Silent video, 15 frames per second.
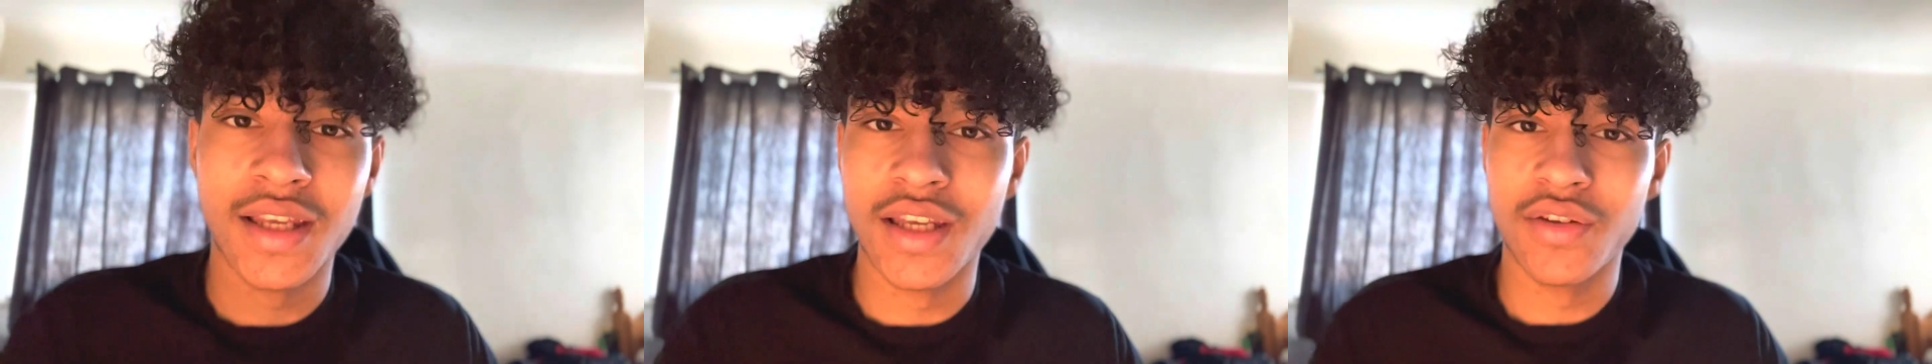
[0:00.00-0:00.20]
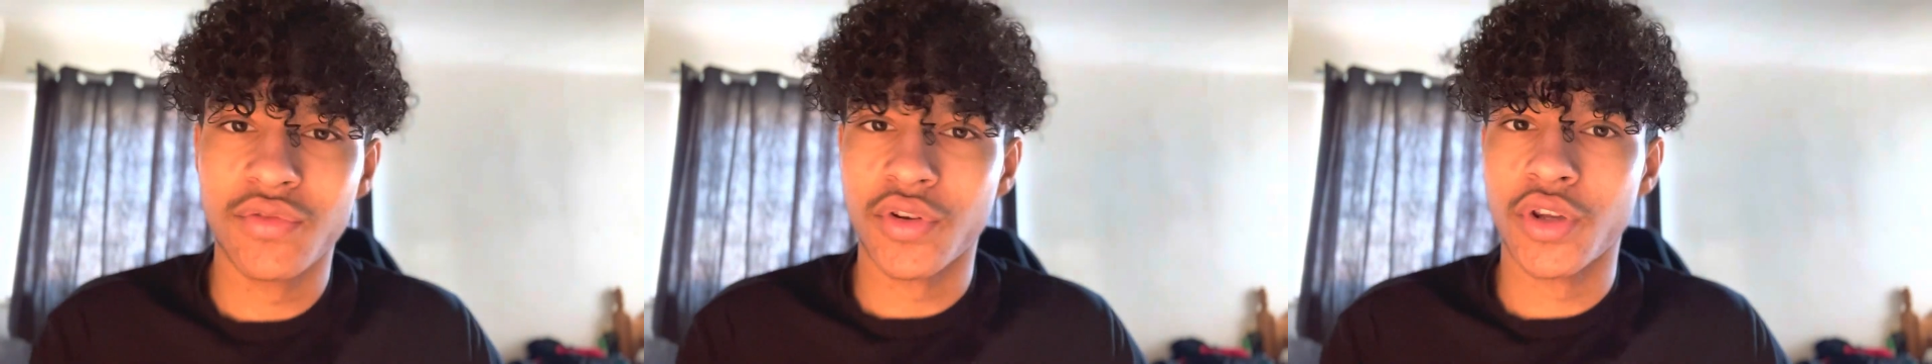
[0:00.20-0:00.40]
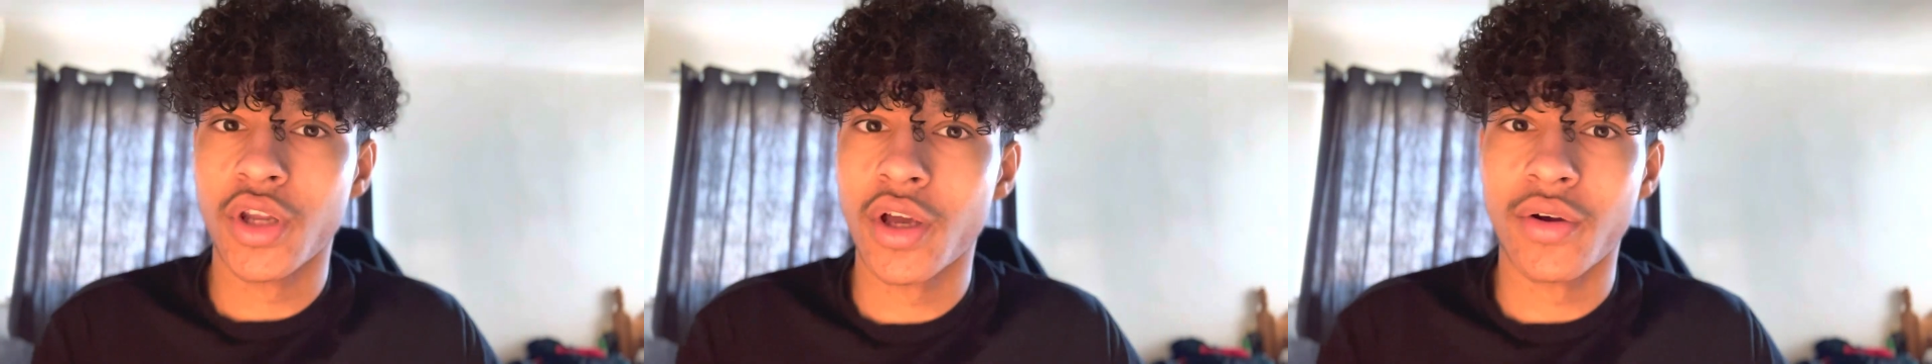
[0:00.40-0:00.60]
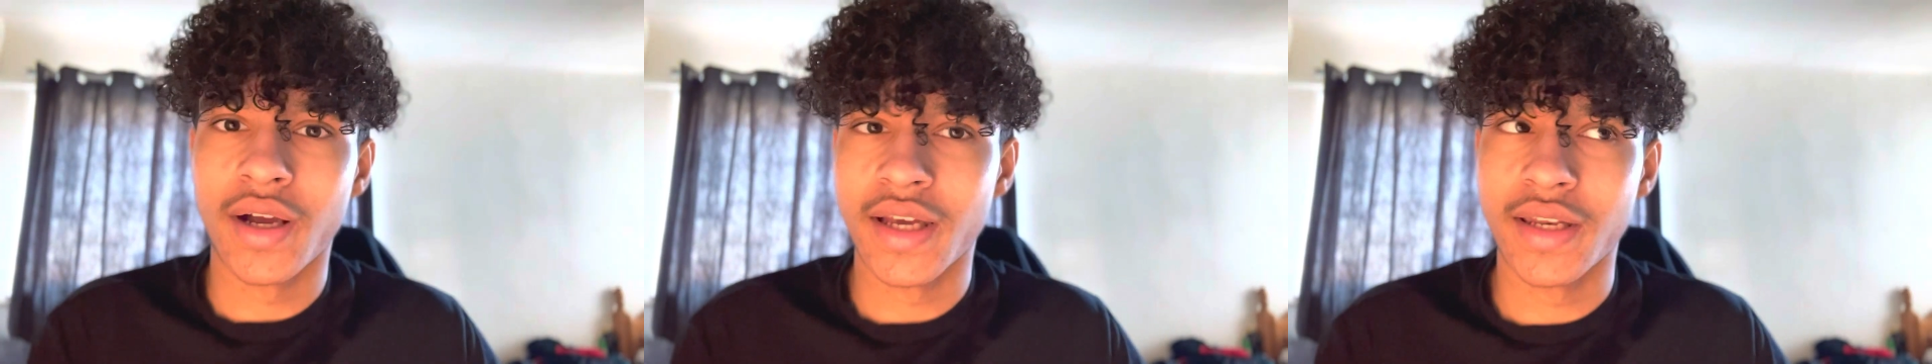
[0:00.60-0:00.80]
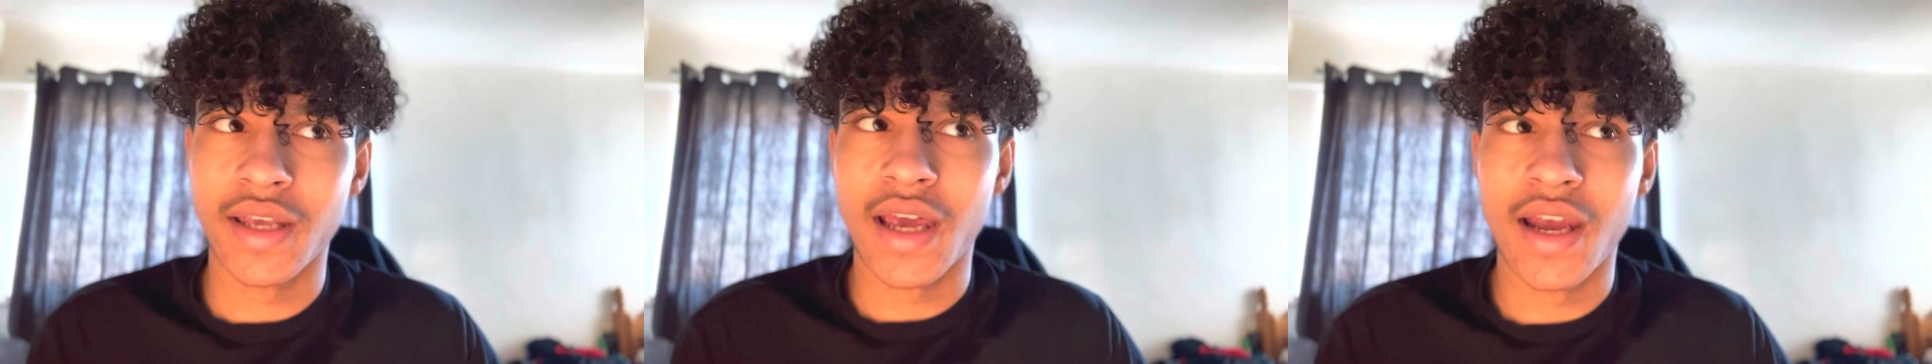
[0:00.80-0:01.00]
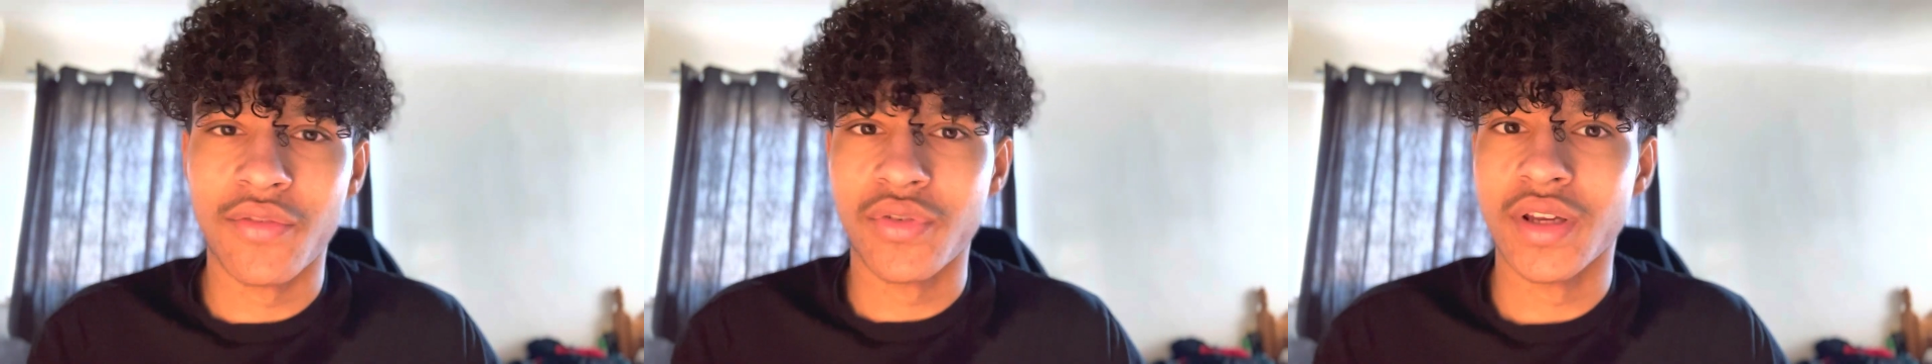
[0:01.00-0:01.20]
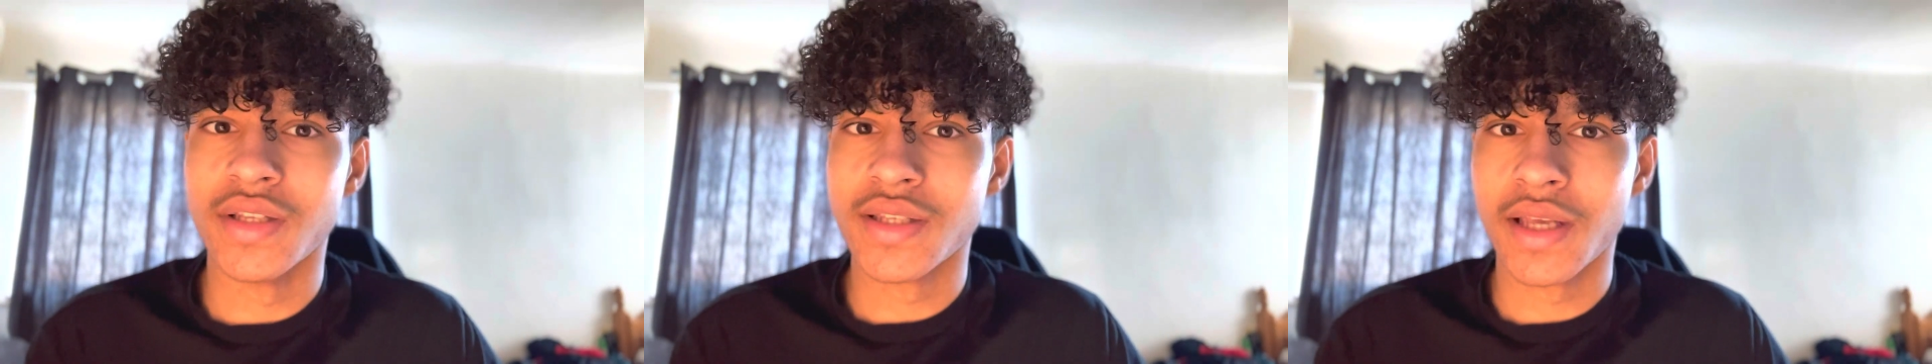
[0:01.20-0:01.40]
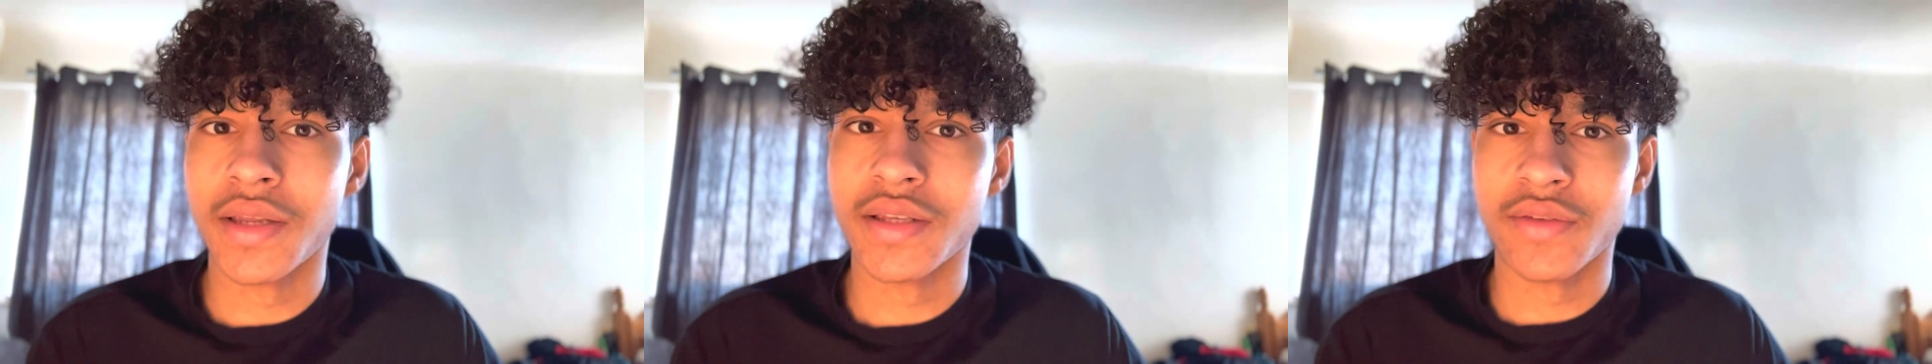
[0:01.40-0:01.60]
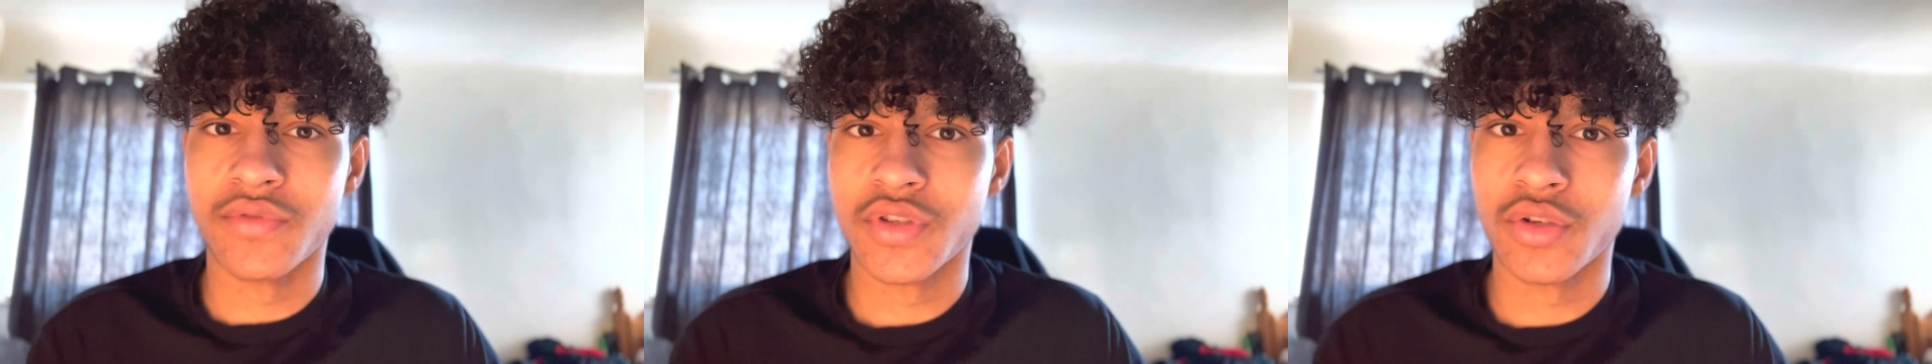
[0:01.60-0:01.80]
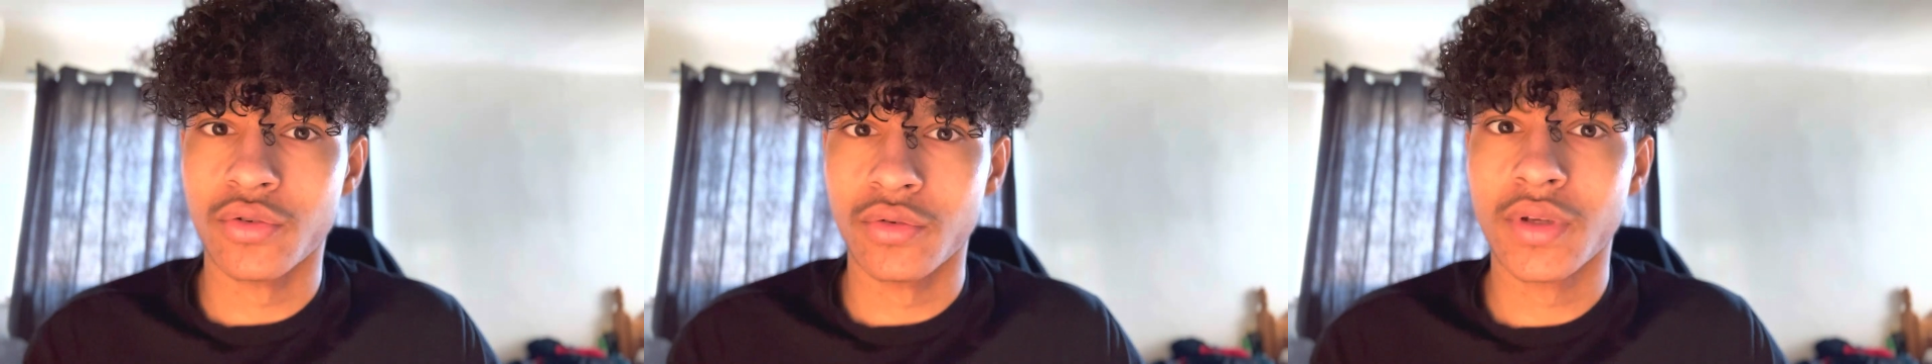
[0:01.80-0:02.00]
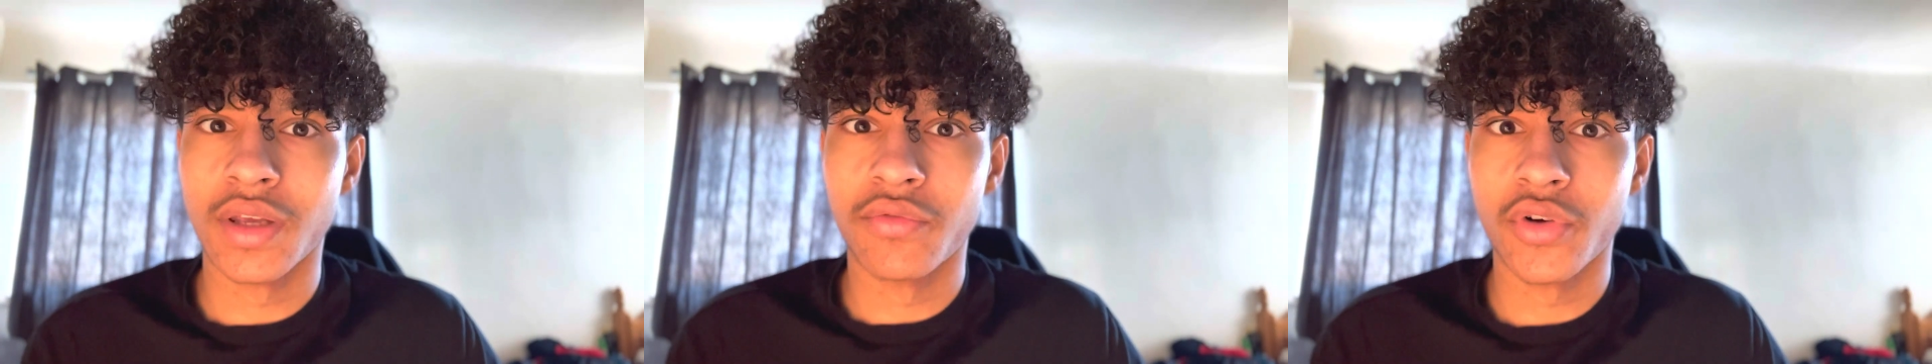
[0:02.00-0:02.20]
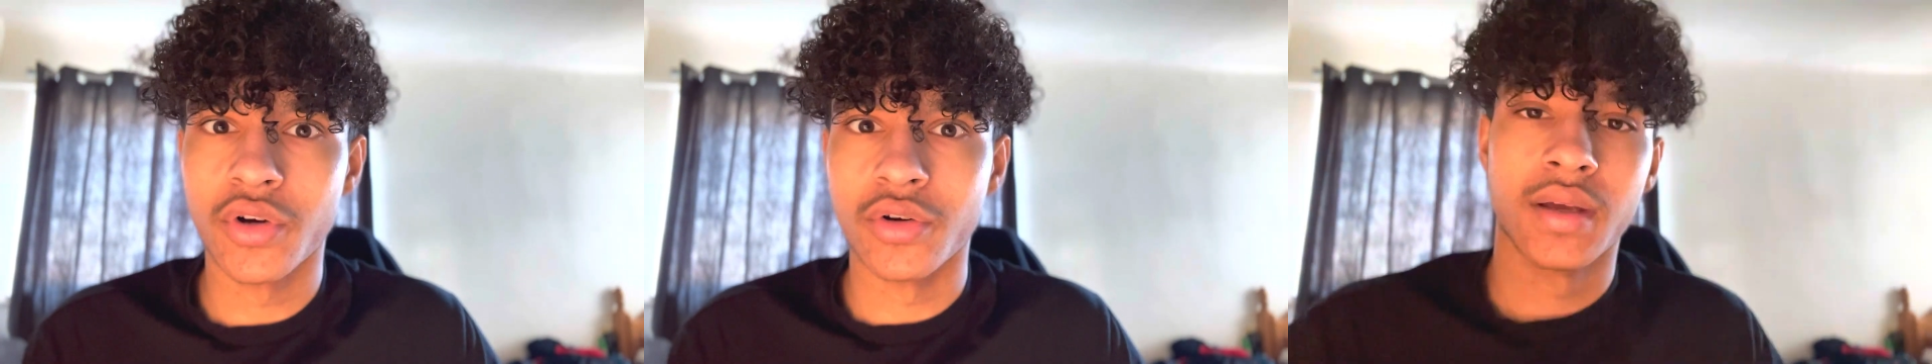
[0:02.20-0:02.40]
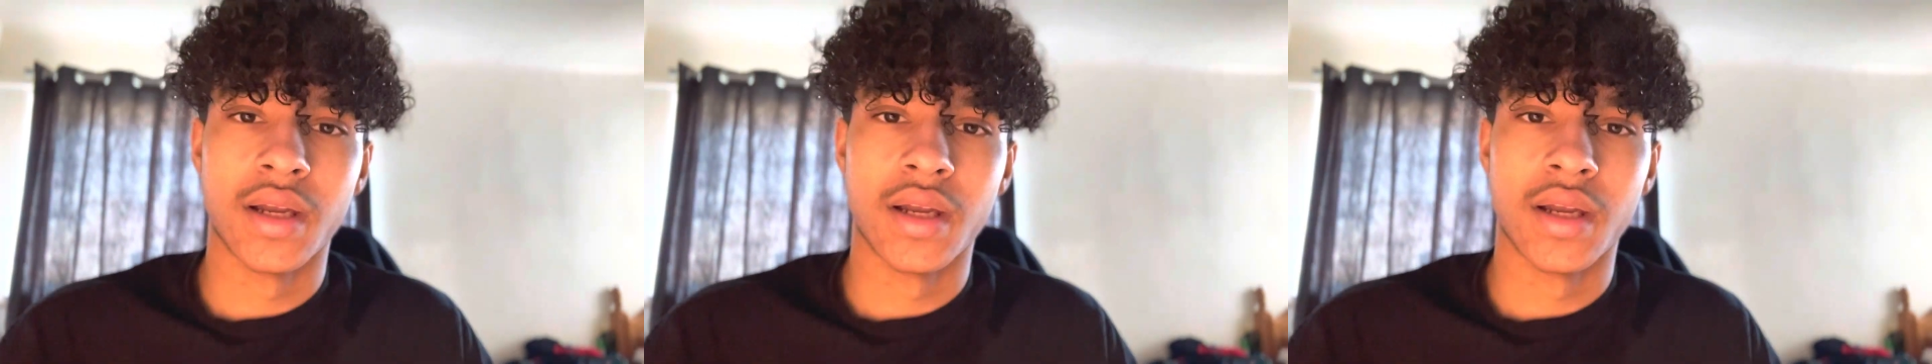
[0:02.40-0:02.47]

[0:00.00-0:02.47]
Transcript: even though I had every incentive to give up.